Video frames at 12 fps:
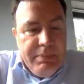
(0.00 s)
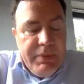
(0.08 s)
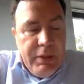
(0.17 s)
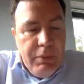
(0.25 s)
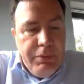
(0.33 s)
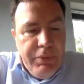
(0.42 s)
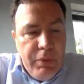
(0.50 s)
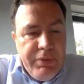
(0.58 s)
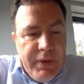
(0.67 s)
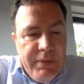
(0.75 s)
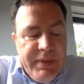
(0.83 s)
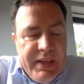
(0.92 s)
4 or
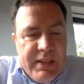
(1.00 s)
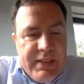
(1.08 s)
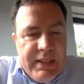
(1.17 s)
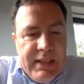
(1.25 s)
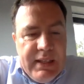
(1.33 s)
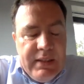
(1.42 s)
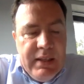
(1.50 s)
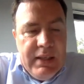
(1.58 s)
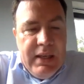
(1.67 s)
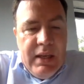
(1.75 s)
5 years, and then